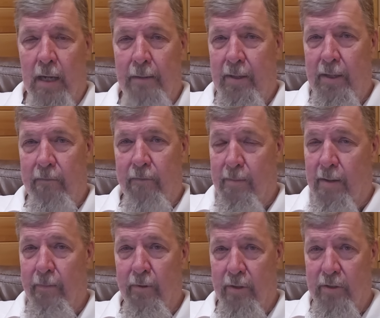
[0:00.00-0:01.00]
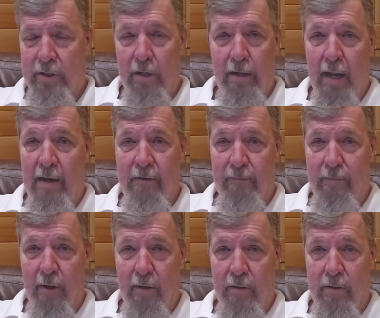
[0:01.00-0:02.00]
I mean, remember, the Tsarnaev
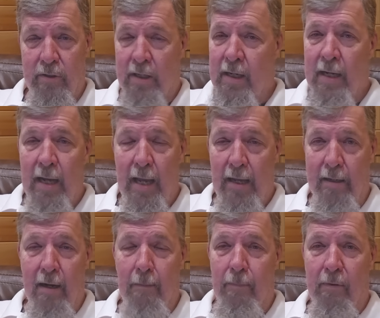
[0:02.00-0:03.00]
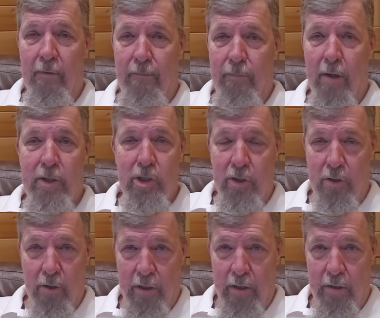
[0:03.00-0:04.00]
brothers had a couple of pressure
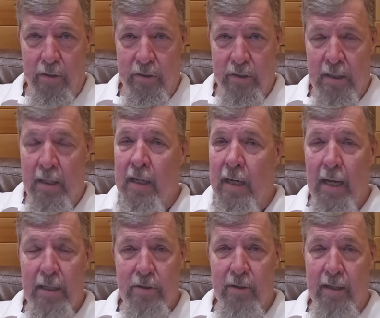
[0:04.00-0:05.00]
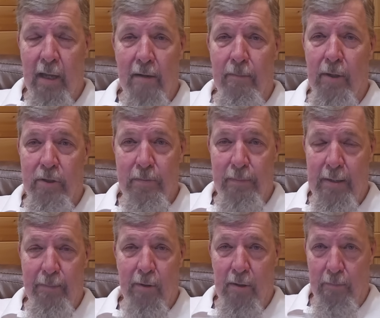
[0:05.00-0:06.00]
cookers and took out a bunch of
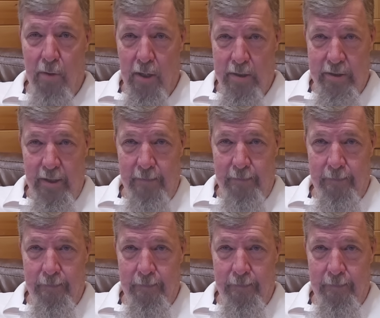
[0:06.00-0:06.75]
people in Boston.